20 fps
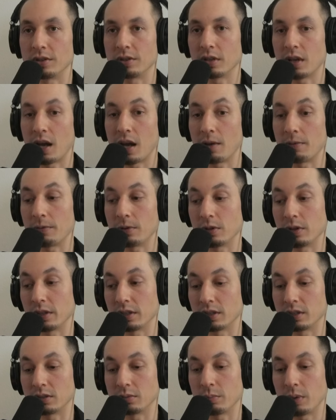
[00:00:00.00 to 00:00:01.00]
I feel like it's
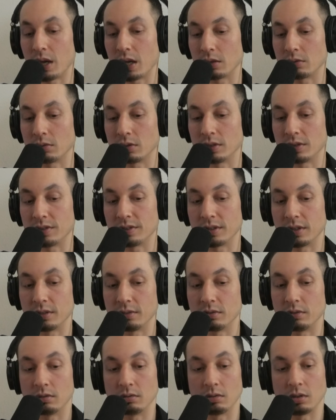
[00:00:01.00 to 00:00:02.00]
backwards, and
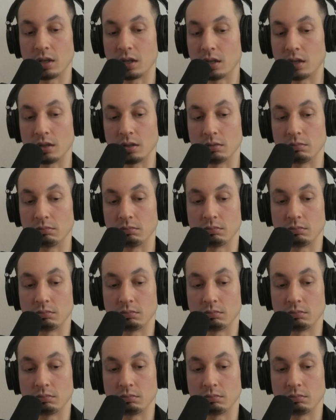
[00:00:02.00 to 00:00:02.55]
um,